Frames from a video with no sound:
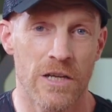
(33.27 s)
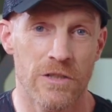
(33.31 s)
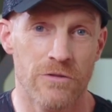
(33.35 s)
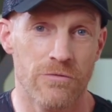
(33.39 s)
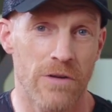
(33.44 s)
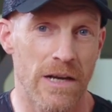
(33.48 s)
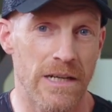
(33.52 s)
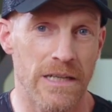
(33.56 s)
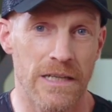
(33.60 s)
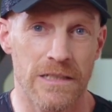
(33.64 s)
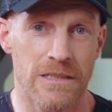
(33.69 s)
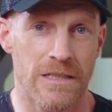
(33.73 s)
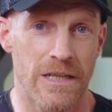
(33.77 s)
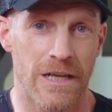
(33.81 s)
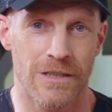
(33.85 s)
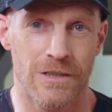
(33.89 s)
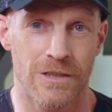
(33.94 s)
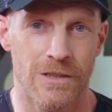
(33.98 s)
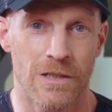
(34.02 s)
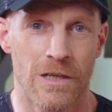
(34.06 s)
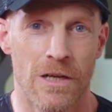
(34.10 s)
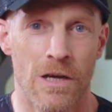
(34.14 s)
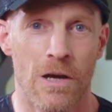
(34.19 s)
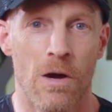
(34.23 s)
training
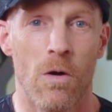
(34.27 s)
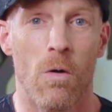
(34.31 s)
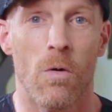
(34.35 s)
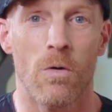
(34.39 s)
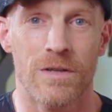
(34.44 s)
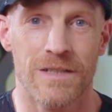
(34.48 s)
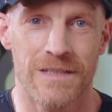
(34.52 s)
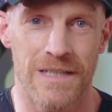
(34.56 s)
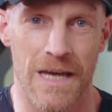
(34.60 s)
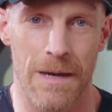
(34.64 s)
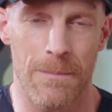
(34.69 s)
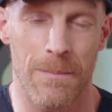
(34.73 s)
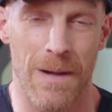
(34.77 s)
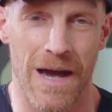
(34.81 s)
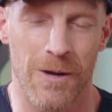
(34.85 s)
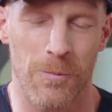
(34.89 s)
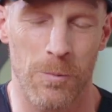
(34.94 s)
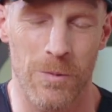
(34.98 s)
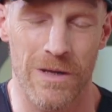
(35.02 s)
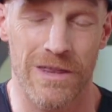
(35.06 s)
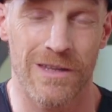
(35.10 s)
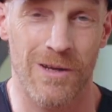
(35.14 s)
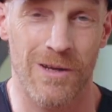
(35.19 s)
session, or setback with